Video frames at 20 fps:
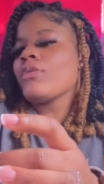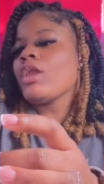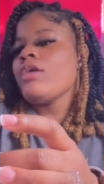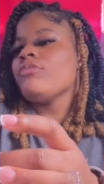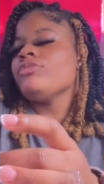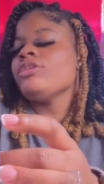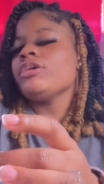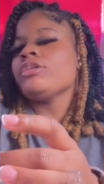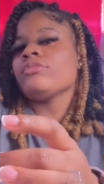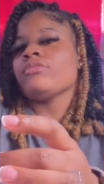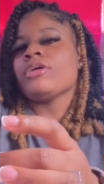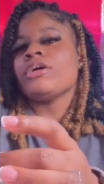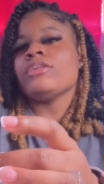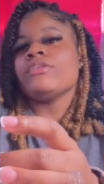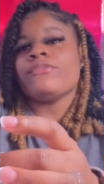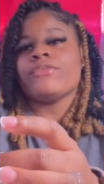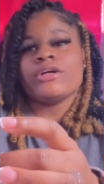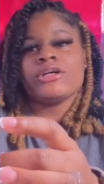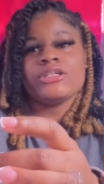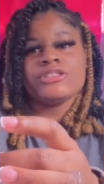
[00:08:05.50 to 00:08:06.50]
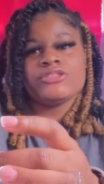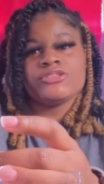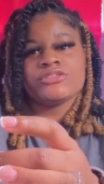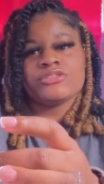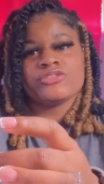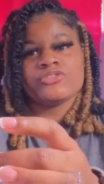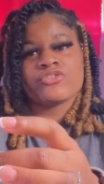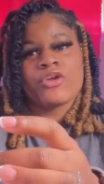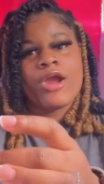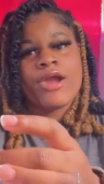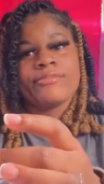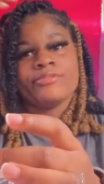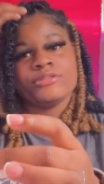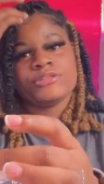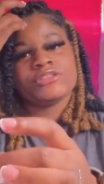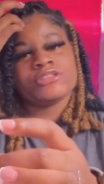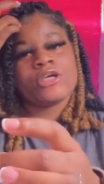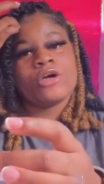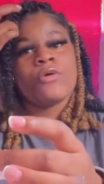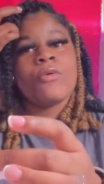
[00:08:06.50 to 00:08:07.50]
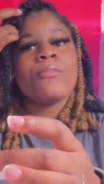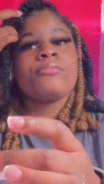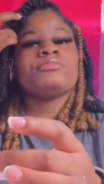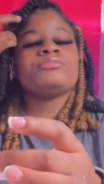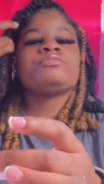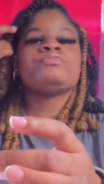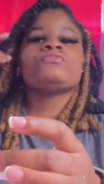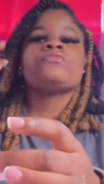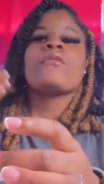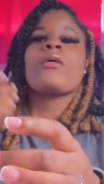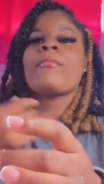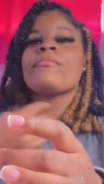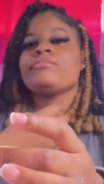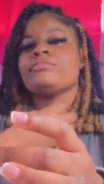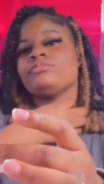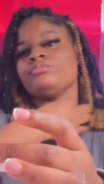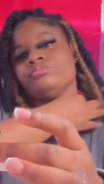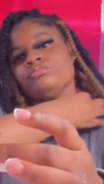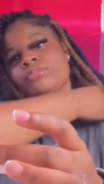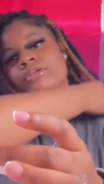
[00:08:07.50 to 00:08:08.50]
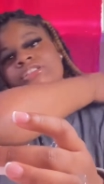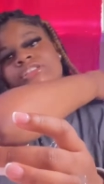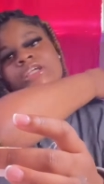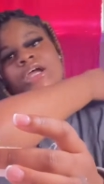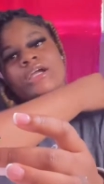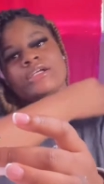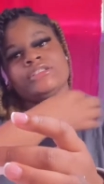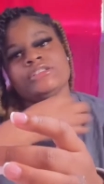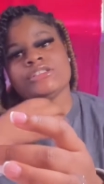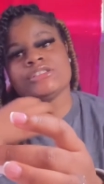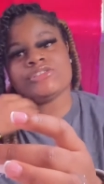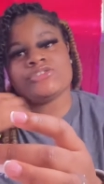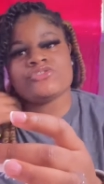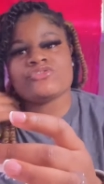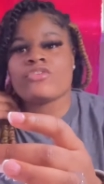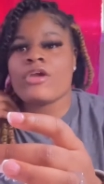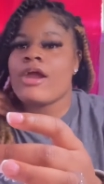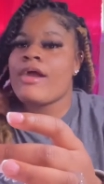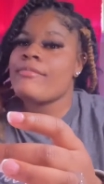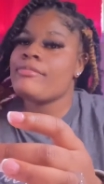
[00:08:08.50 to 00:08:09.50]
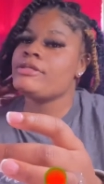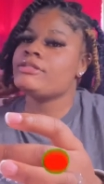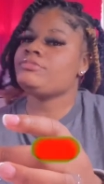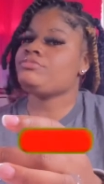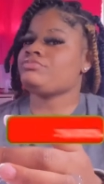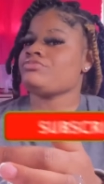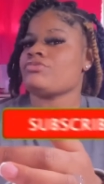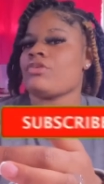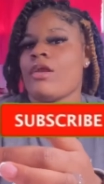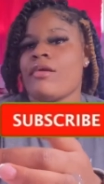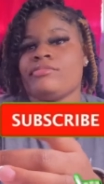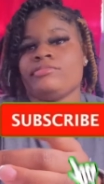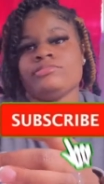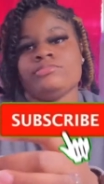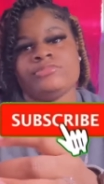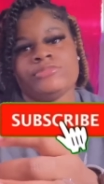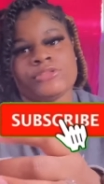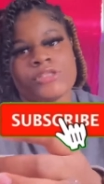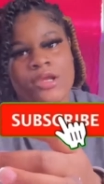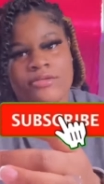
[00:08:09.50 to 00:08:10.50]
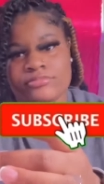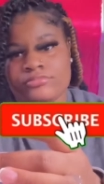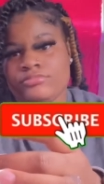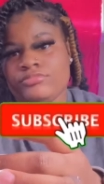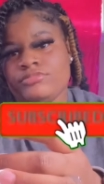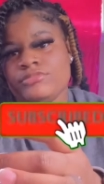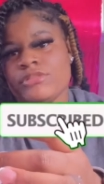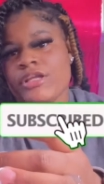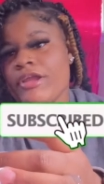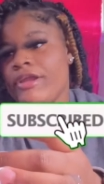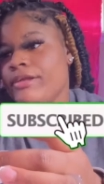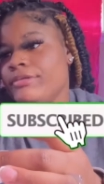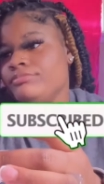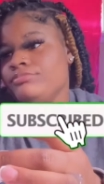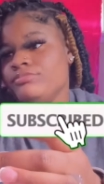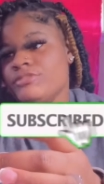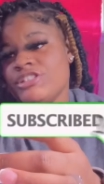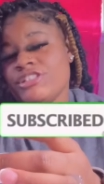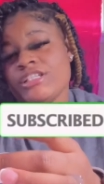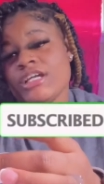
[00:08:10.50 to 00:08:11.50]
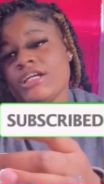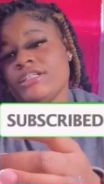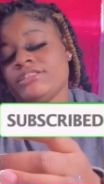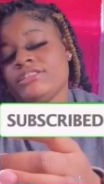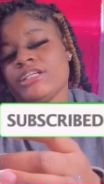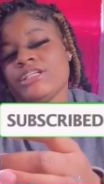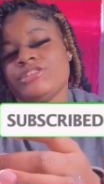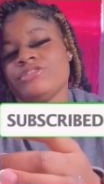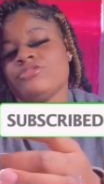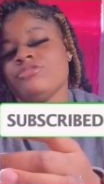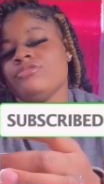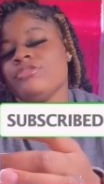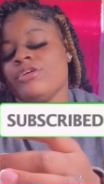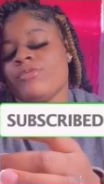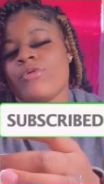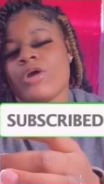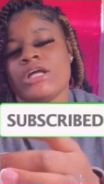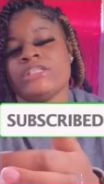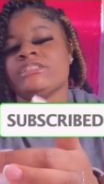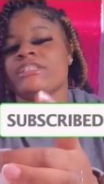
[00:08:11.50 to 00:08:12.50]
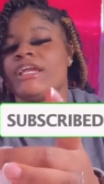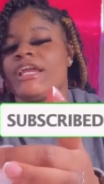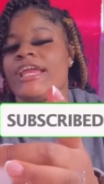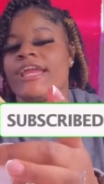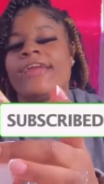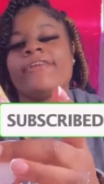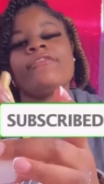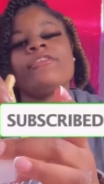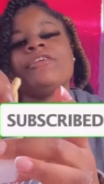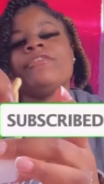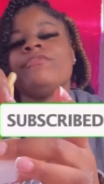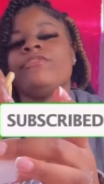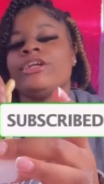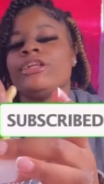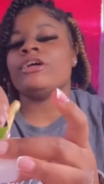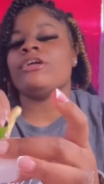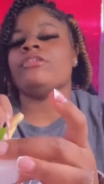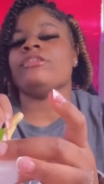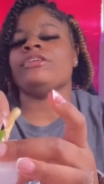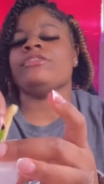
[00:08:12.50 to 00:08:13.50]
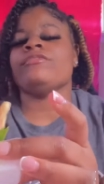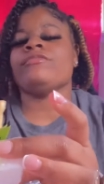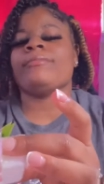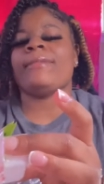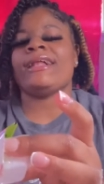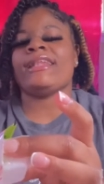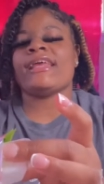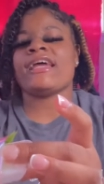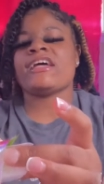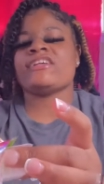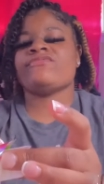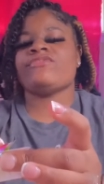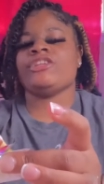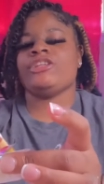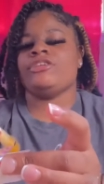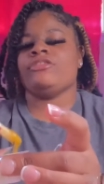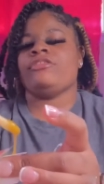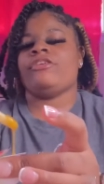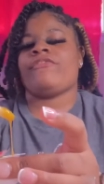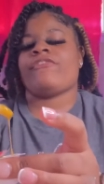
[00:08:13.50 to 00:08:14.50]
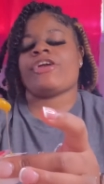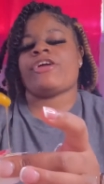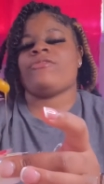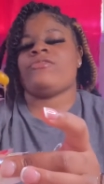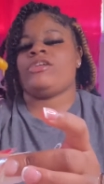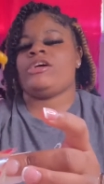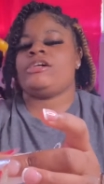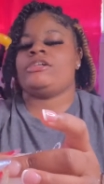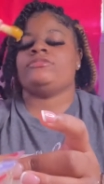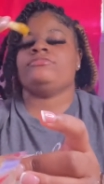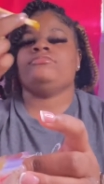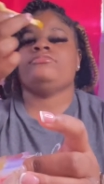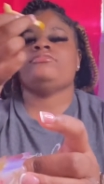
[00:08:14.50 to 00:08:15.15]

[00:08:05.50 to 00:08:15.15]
We're on the road to 400 subscribers, so make sure y'all hit the subscribe button. And make sure y'all stay tuned and watch every video, even my last video, the fair log.